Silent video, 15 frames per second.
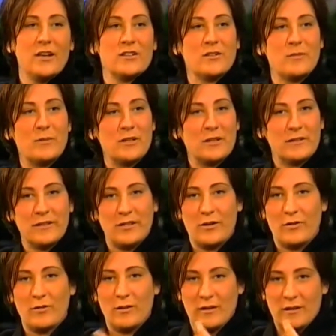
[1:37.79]
to be, you
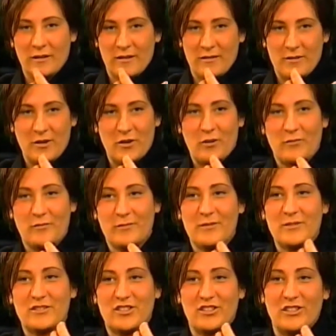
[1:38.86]
know, a little, you know,
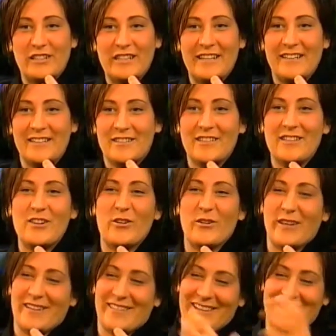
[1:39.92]
to lean, you know,
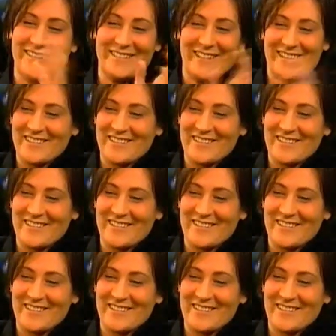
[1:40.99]
like they did